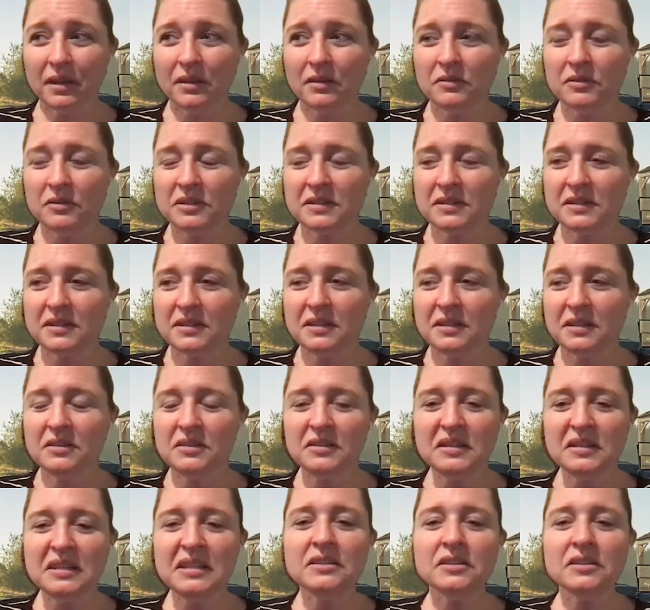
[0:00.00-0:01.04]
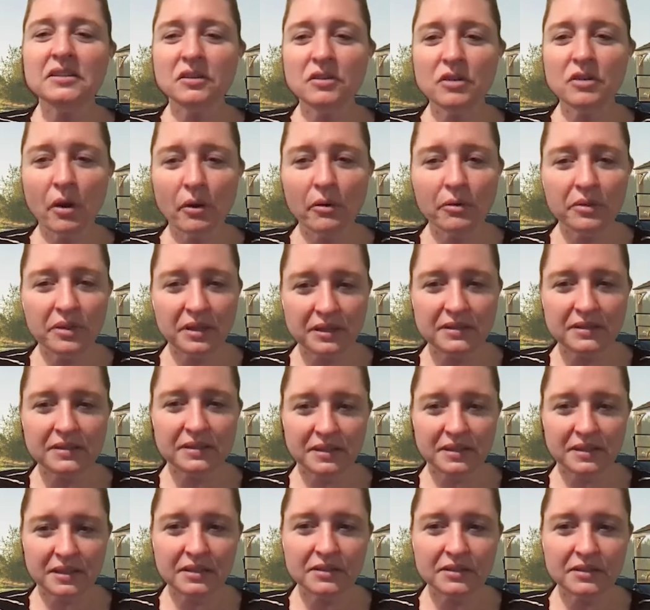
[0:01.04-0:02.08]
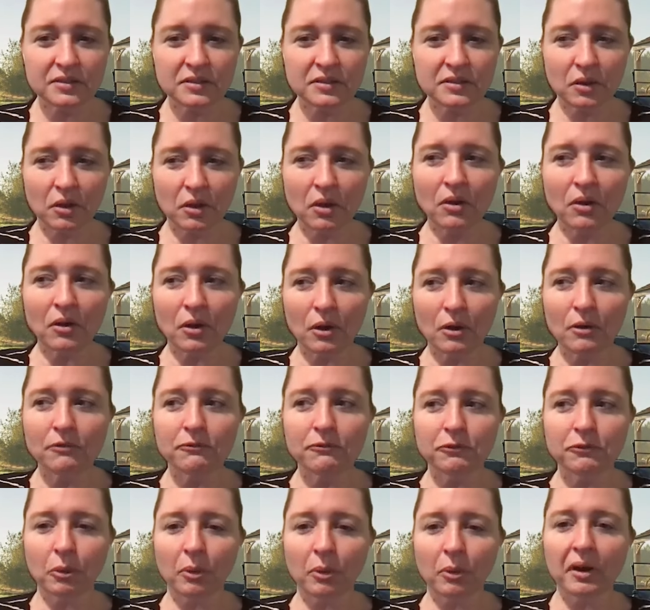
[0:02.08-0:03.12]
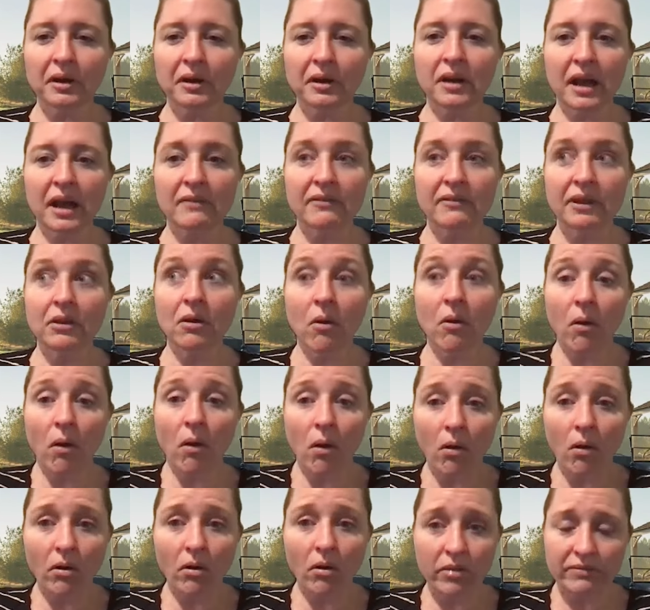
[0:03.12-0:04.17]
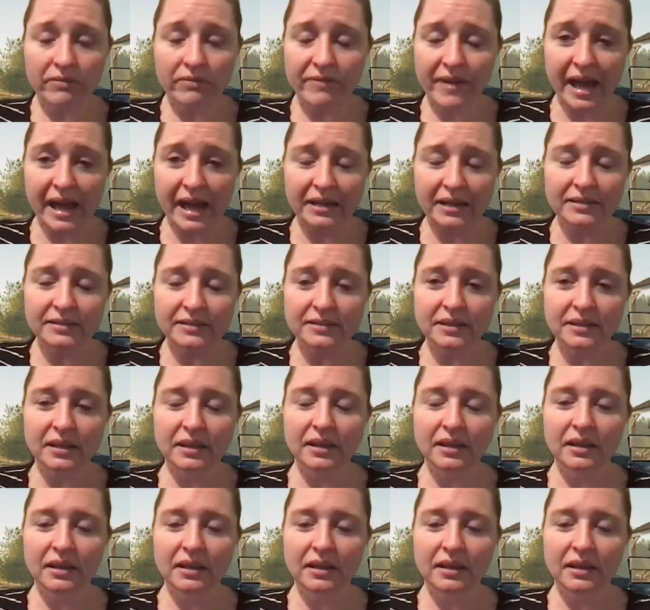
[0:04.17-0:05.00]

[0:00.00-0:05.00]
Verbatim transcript: you just you just need to know these things so you can go forward having all the facts